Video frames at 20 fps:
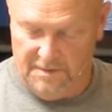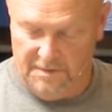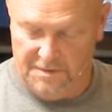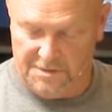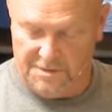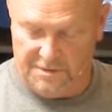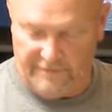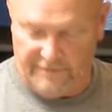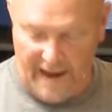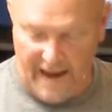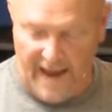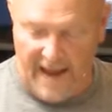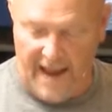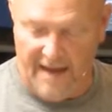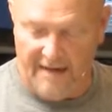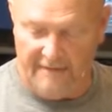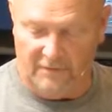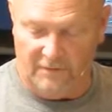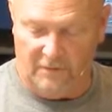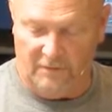
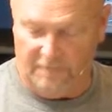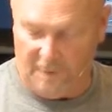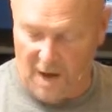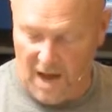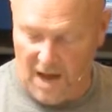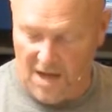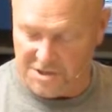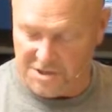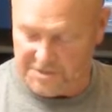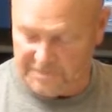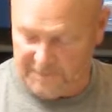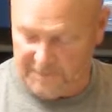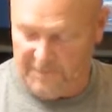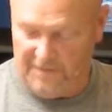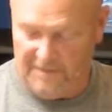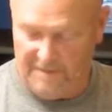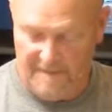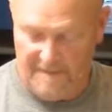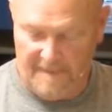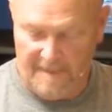survive or prosper
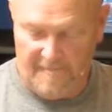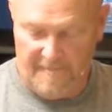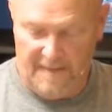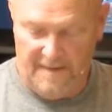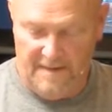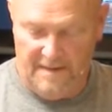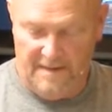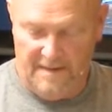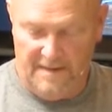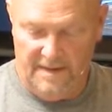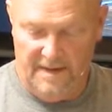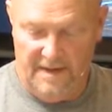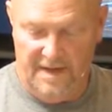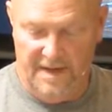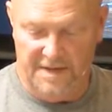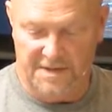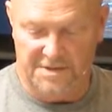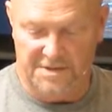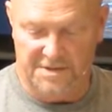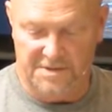
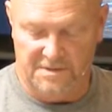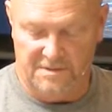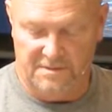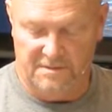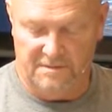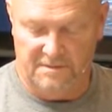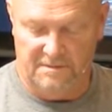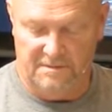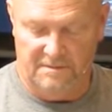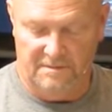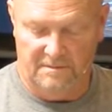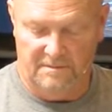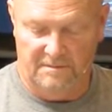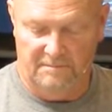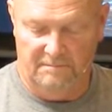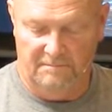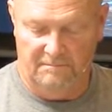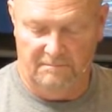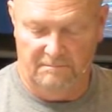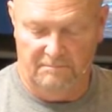is
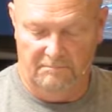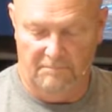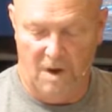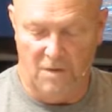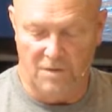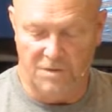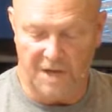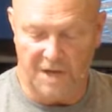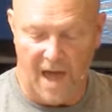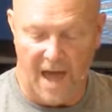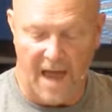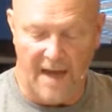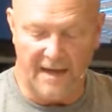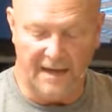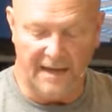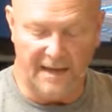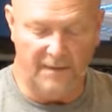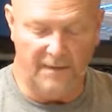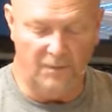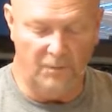most
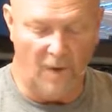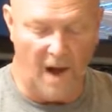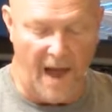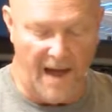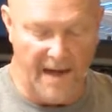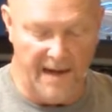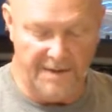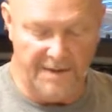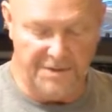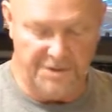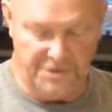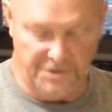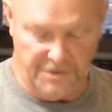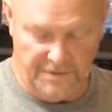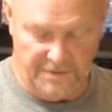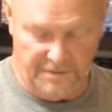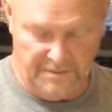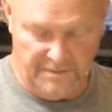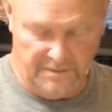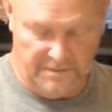likely right at
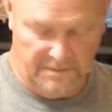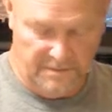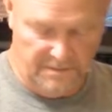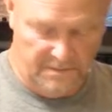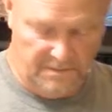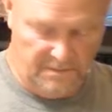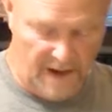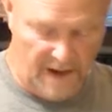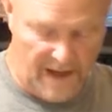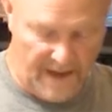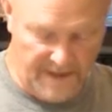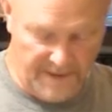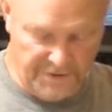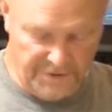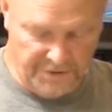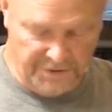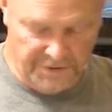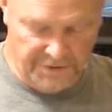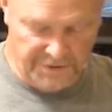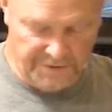your right at
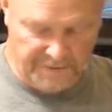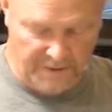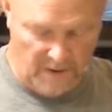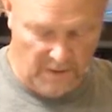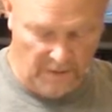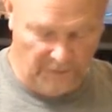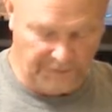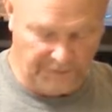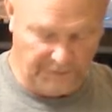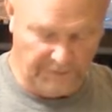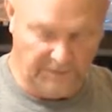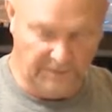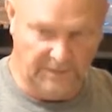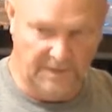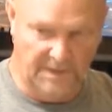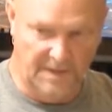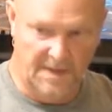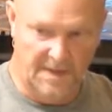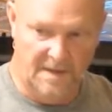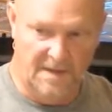your disposal
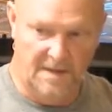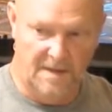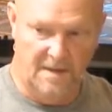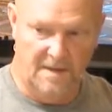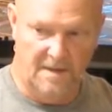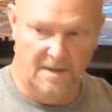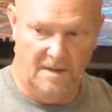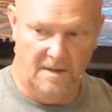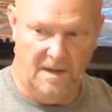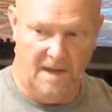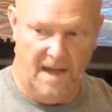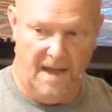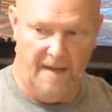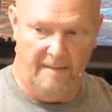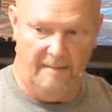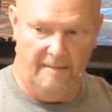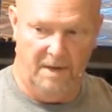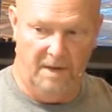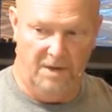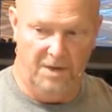eh,
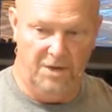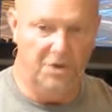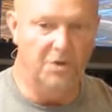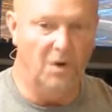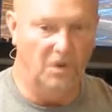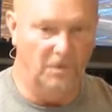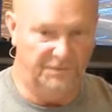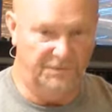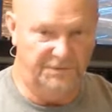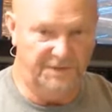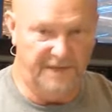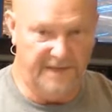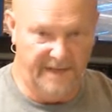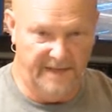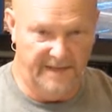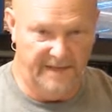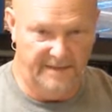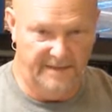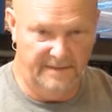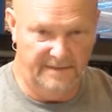but you don't see it